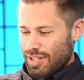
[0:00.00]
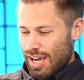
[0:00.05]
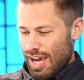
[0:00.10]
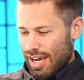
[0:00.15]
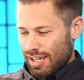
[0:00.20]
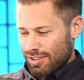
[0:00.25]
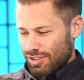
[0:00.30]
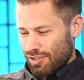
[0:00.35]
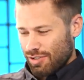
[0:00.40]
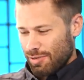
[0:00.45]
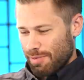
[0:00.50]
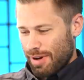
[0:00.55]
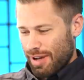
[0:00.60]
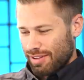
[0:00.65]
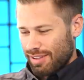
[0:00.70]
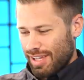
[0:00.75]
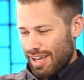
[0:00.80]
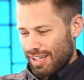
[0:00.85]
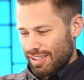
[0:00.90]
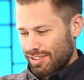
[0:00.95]
to ask you about
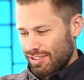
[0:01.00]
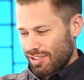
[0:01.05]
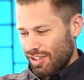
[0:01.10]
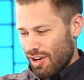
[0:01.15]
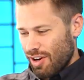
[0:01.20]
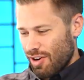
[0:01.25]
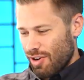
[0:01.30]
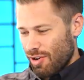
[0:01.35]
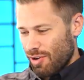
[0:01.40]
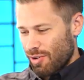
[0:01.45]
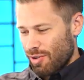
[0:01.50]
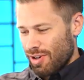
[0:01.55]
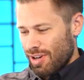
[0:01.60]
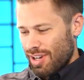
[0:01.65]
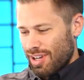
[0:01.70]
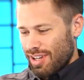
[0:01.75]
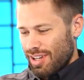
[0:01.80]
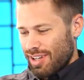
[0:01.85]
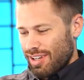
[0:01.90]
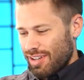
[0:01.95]
that. So
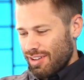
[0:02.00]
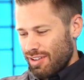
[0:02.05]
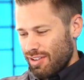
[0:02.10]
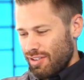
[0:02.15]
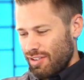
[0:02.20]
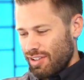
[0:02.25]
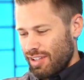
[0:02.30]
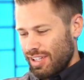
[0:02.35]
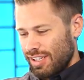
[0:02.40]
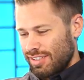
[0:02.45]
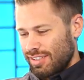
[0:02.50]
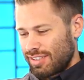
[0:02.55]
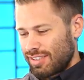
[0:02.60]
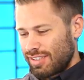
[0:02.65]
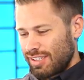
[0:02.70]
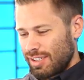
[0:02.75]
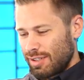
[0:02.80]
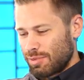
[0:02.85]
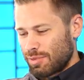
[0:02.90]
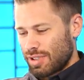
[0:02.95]
it
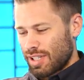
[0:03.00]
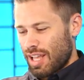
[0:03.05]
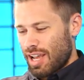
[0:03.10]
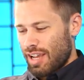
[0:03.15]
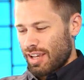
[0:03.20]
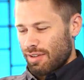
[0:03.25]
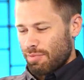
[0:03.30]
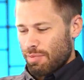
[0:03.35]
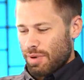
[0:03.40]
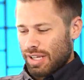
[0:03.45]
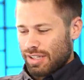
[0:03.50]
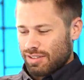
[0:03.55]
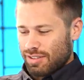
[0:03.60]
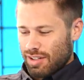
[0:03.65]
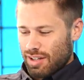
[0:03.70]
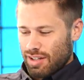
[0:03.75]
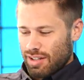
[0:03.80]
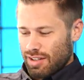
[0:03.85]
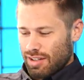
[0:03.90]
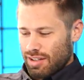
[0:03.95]
seems like based
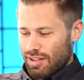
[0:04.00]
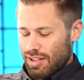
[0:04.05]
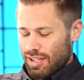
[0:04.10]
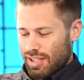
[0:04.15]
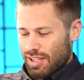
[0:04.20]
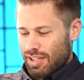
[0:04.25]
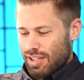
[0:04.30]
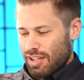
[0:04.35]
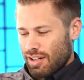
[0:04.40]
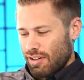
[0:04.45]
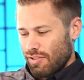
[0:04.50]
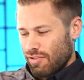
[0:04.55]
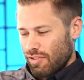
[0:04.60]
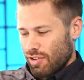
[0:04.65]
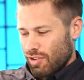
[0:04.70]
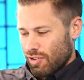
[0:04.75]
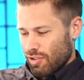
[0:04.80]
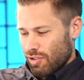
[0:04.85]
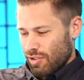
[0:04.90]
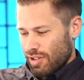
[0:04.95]
on the
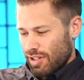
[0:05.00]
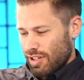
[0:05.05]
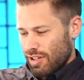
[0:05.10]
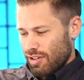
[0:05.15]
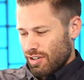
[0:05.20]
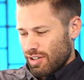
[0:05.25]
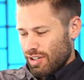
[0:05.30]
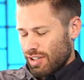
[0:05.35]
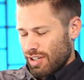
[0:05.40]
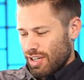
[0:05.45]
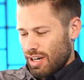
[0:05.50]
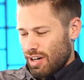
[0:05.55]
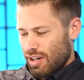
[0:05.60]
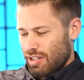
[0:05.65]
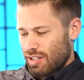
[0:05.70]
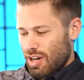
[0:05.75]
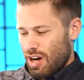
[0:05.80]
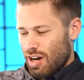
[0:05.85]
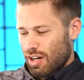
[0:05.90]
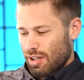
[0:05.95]
interview and hearing Gary
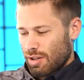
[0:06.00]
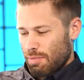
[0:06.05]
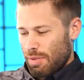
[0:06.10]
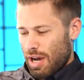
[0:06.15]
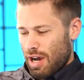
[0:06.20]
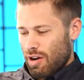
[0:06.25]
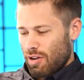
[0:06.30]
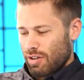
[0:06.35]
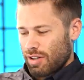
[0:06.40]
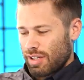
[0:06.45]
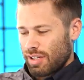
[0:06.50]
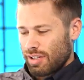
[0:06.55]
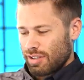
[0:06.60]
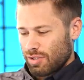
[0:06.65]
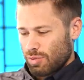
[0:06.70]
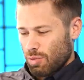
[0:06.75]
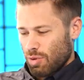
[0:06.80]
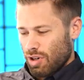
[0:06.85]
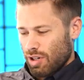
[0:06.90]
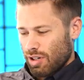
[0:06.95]
talk about
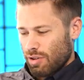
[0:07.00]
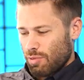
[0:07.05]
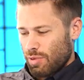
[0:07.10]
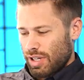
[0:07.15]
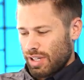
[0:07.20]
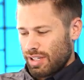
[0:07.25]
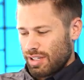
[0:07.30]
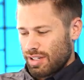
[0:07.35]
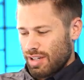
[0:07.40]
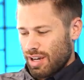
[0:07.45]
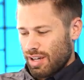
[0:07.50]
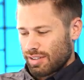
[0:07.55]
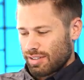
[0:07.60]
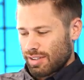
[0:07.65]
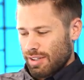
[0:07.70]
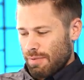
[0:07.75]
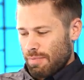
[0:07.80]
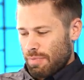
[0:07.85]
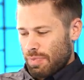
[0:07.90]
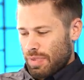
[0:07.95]
his work and what he does,
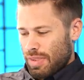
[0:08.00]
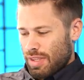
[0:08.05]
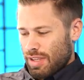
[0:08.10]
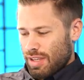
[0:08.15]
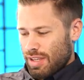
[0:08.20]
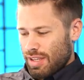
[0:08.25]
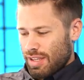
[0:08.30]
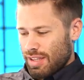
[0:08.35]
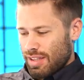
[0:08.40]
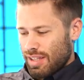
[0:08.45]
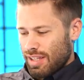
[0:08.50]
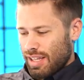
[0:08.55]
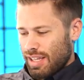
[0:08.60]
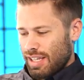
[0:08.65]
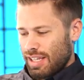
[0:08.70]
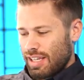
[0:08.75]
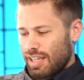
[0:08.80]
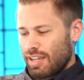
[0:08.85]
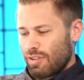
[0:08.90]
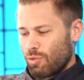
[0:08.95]

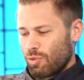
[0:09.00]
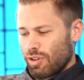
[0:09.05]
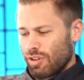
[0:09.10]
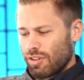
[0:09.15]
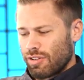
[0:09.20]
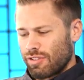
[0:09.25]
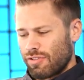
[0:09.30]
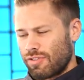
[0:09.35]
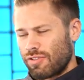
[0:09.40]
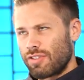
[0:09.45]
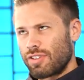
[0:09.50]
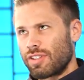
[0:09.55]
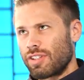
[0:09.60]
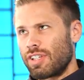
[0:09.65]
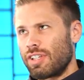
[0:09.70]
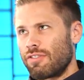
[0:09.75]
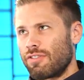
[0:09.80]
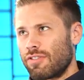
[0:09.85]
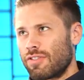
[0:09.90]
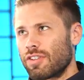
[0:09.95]

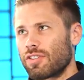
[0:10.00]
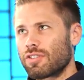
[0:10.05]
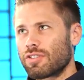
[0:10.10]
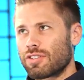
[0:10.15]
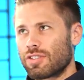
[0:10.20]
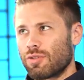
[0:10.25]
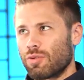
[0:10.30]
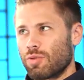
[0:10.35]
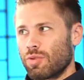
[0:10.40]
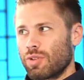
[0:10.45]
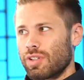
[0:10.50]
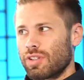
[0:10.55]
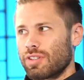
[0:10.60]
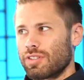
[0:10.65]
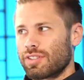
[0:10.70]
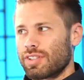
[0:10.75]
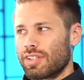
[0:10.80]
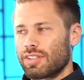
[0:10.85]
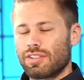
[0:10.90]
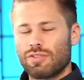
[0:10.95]
he feels a real
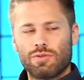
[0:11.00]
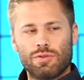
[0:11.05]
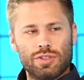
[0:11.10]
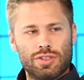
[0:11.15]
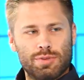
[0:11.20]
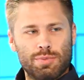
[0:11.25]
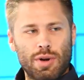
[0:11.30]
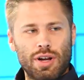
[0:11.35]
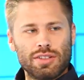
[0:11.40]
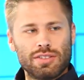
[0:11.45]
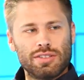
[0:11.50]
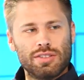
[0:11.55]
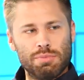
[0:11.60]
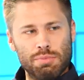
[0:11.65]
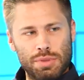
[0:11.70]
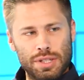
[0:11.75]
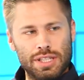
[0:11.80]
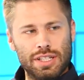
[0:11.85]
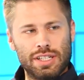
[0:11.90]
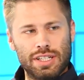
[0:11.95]
sense of
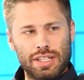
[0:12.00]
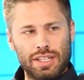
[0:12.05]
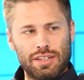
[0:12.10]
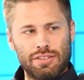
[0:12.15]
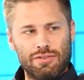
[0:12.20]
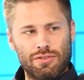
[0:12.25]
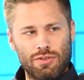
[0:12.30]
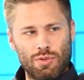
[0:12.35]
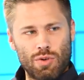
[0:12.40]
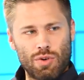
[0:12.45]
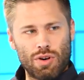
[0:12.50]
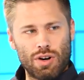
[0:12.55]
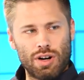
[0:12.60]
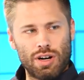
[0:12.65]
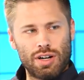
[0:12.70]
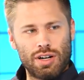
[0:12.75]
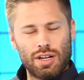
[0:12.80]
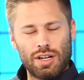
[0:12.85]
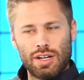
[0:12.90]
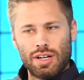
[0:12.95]
responsibility
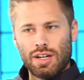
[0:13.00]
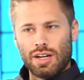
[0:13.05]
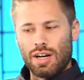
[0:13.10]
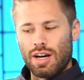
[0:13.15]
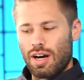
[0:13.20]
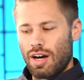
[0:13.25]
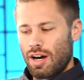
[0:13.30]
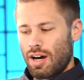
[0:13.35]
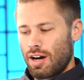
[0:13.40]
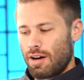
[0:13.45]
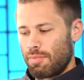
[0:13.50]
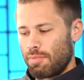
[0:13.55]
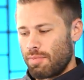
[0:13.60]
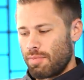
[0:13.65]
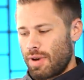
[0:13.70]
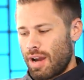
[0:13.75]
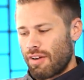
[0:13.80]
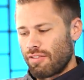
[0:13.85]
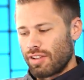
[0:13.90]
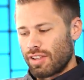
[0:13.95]
for
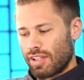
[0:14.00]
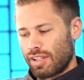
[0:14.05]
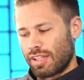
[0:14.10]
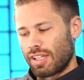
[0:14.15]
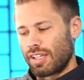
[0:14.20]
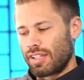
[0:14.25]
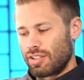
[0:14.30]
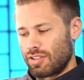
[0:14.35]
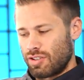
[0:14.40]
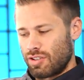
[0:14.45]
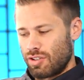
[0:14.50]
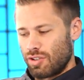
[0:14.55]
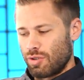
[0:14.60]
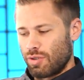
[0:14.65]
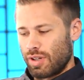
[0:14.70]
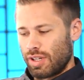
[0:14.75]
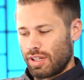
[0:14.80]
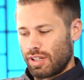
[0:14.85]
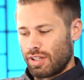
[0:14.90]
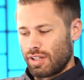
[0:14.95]
everything that he's
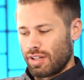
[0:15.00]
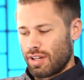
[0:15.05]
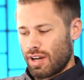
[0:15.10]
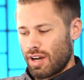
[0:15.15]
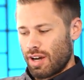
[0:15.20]
doing,